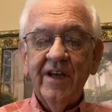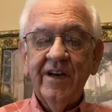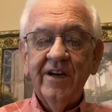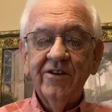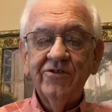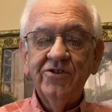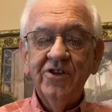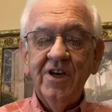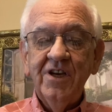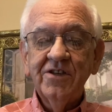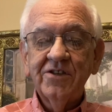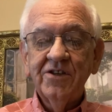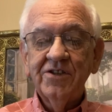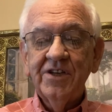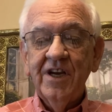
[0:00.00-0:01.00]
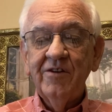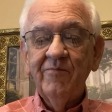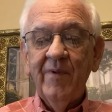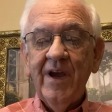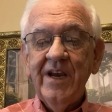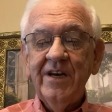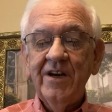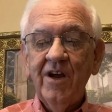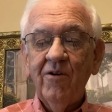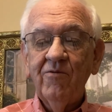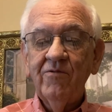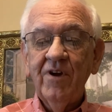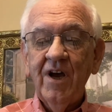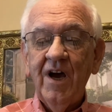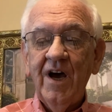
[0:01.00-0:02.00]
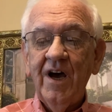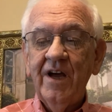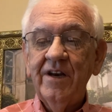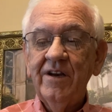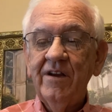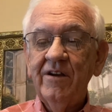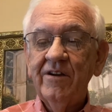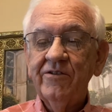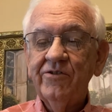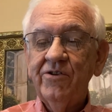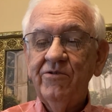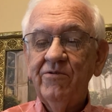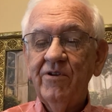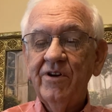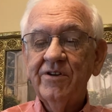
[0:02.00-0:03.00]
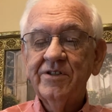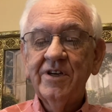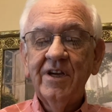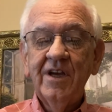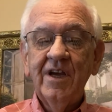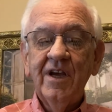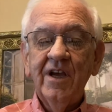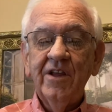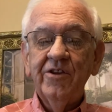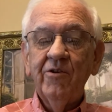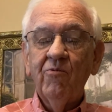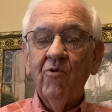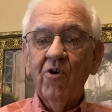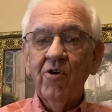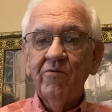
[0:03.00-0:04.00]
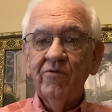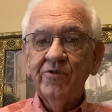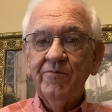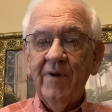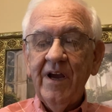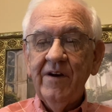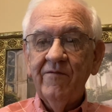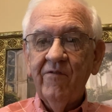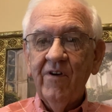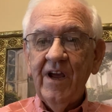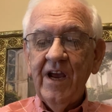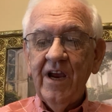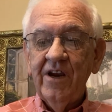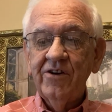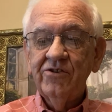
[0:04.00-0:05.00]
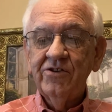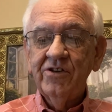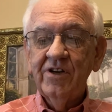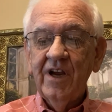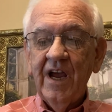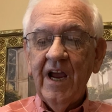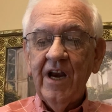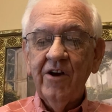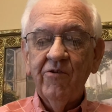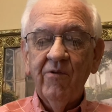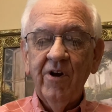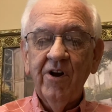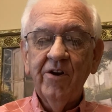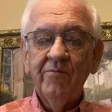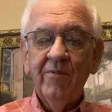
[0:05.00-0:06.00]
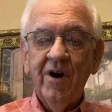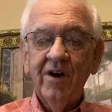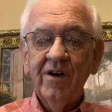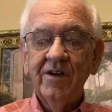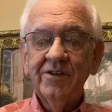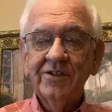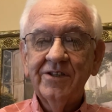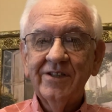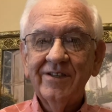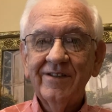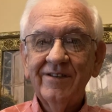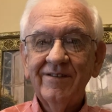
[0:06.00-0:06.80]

That is, Jesus has made known God uh, to us. The Word was made flesh and dwelt among us.